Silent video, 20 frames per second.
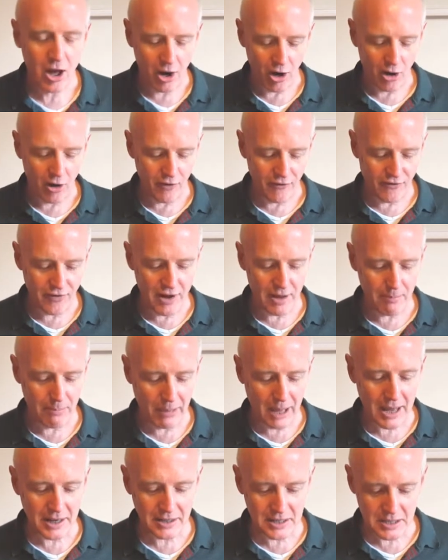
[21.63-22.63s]
of uh,
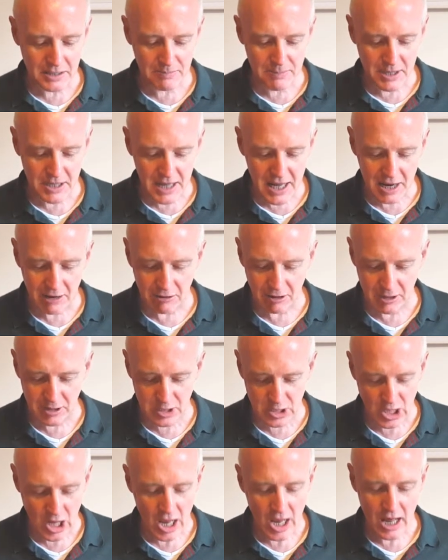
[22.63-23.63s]
Blandy's
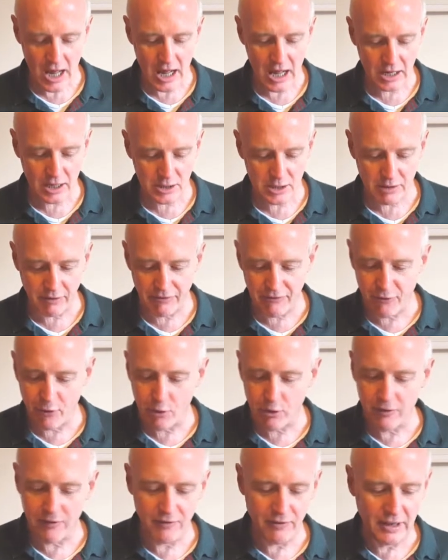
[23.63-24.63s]
Madeiras, because uh, there are
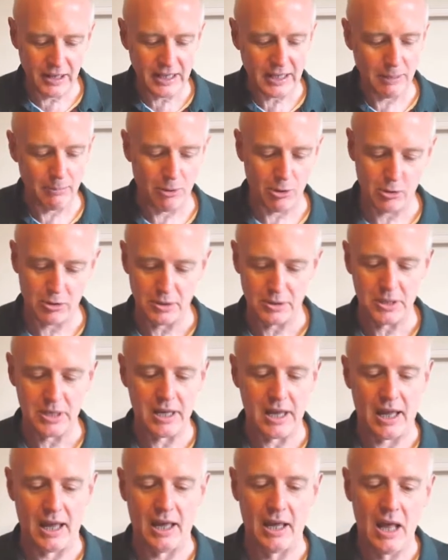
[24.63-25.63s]
four little bottles
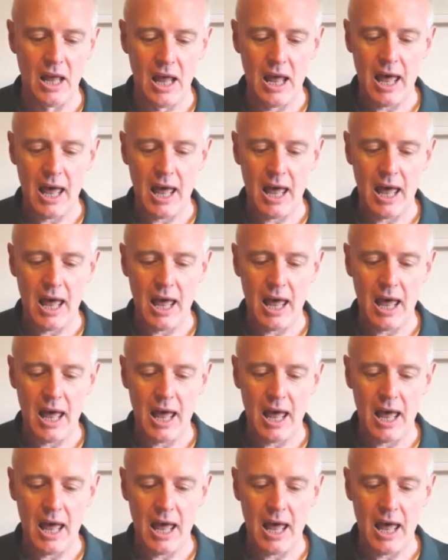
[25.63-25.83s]
in here,